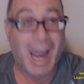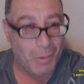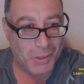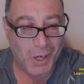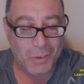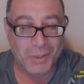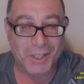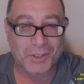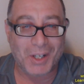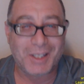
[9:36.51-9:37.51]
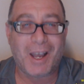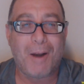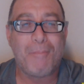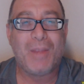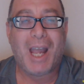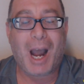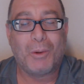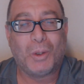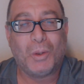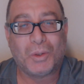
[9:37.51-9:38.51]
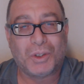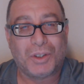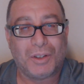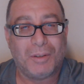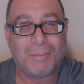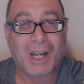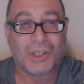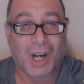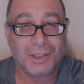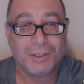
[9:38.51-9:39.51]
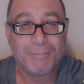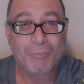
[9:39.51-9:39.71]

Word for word: I will show you just right now how it looks, my chart.